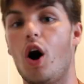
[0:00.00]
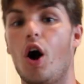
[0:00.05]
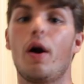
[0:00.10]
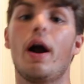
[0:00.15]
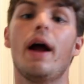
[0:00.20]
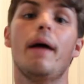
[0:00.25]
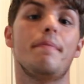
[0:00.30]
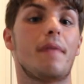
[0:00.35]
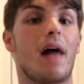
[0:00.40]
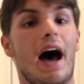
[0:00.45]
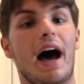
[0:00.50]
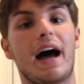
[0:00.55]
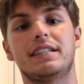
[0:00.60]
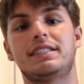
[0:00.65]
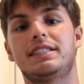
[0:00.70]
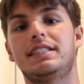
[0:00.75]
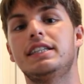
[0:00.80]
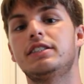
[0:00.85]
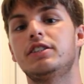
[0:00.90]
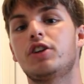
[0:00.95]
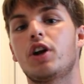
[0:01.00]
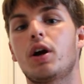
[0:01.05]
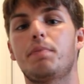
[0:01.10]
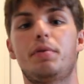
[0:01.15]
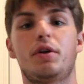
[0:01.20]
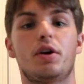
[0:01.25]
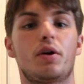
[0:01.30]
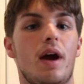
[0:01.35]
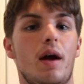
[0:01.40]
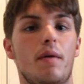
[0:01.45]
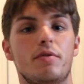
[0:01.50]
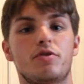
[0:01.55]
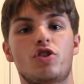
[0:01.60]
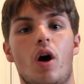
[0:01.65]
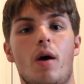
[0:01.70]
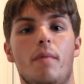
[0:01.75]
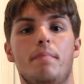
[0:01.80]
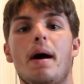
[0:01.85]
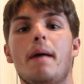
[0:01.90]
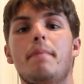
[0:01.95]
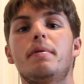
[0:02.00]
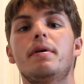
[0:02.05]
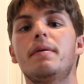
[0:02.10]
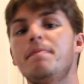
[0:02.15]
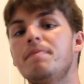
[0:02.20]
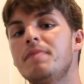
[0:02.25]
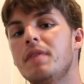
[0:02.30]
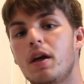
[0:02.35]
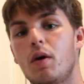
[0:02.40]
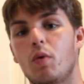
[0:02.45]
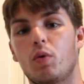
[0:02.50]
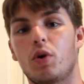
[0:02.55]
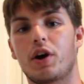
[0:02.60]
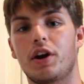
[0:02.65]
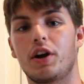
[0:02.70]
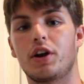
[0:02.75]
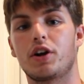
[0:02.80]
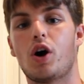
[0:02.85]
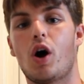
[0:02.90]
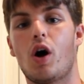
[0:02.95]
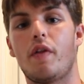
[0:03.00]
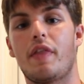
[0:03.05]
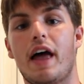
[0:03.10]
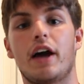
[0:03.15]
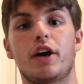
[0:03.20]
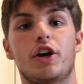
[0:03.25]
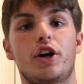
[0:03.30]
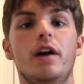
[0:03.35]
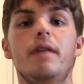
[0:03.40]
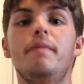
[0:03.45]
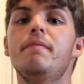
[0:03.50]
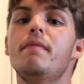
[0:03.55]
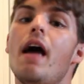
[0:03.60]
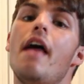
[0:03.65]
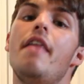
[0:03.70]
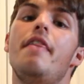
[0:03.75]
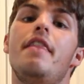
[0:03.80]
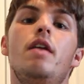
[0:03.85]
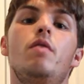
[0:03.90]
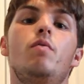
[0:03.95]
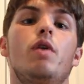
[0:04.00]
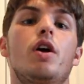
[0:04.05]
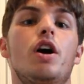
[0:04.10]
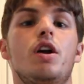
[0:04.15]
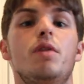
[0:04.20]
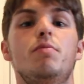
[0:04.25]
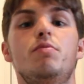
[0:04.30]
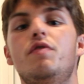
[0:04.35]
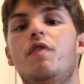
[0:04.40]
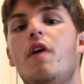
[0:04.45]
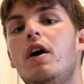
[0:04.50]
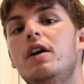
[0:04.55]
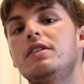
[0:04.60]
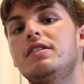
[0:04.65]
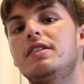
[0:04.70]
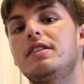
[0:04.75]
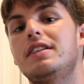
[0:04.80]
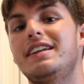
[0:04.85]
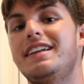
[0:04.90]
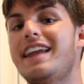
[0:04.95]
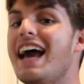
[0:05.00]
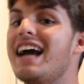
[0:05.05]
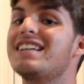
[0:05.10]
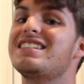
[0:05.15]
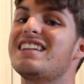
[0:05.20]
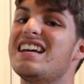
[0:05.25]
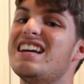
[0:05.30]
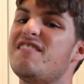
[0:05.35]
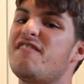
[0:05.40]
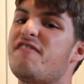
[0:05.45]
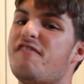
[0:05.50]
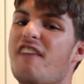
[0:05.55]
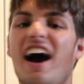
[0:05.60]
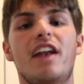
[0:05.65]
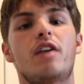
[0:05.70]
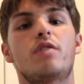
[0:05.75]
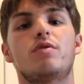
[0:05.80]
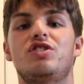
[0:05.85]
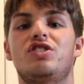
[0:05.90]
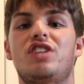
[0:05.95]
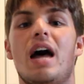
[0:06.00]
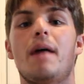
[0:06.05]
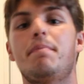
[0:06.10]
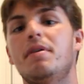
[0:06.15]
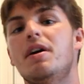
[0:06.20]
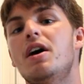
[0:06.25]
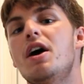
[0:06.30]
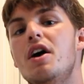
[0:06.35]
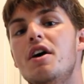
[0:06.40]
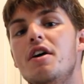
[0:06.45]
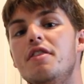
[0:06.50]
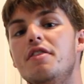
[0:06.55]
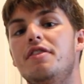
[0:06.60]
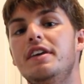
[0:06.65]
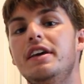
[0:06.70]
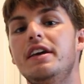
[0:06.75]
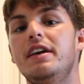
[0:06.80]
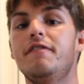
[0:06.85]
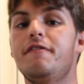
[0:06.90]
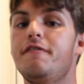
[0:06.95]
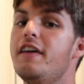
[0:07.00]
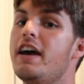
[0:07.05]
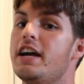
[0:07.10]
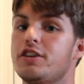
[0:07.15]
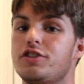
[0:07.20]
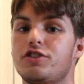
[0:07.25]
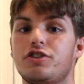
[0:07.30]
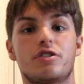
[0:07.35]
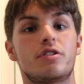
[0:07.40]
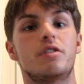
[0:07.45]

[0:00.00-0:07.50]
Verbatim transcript: All right, I seasoned our puree with salt and pepper. We're going to call that good, and then we're going to move on to the next and final step, the fish.